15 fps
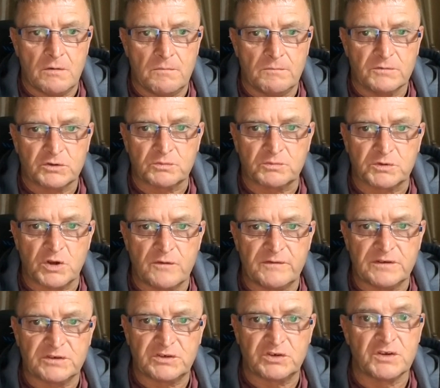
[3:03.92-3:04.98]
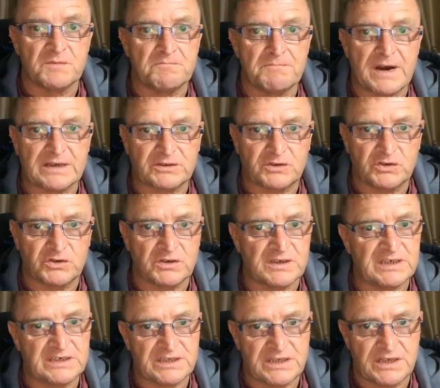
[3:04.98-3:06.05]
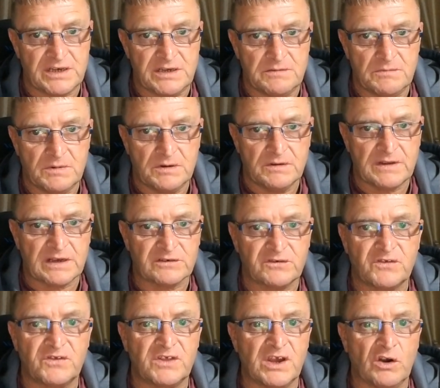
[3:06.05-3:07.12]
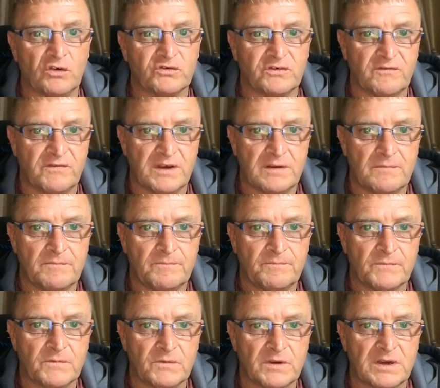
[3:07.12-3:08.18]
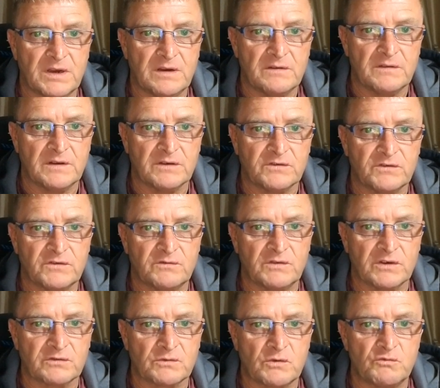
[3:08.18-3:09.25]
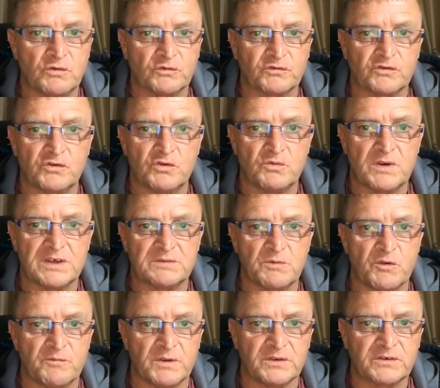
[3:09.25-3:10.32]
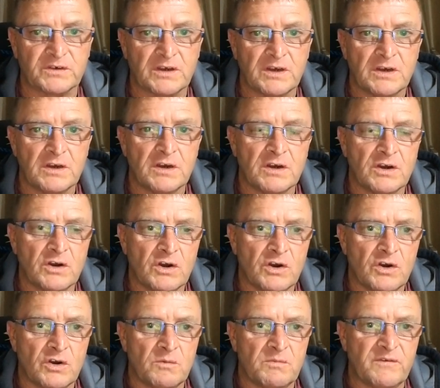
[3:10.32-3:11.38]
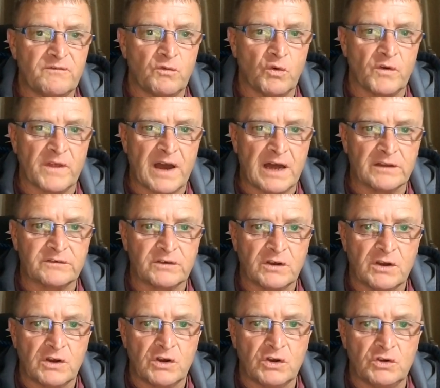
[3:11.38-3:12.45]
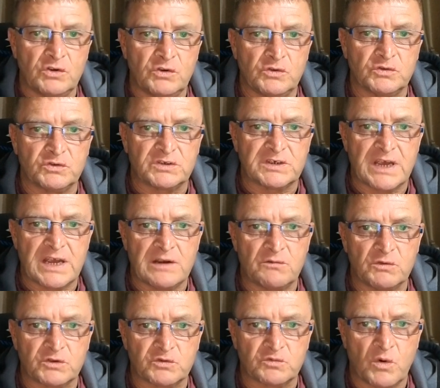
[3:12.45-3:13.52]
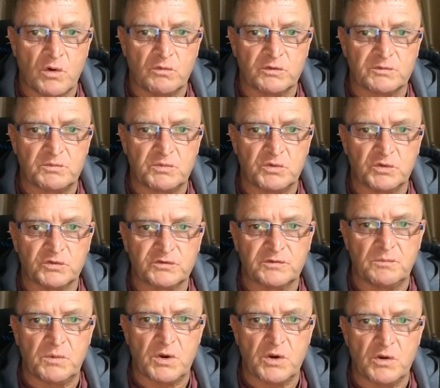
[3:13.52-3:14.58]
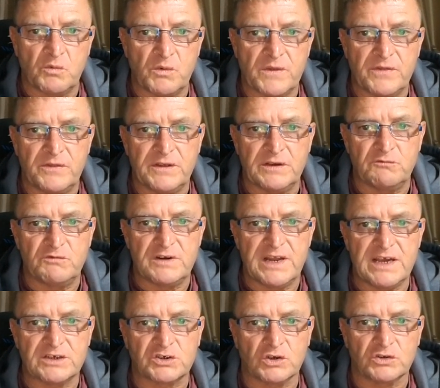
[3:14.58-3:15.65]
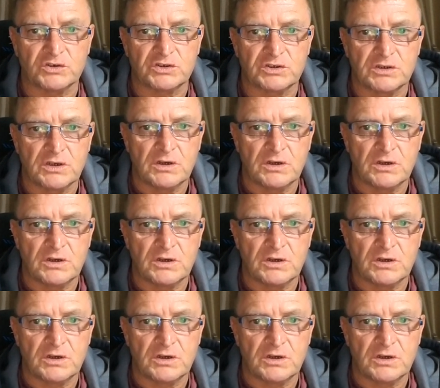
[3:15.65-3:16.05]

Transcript: subservient to the masters and its theme. That's theosophy. Okay, that's what runs the New Age movement. Before that, you could say it was what was brought to bear with the Renaissance,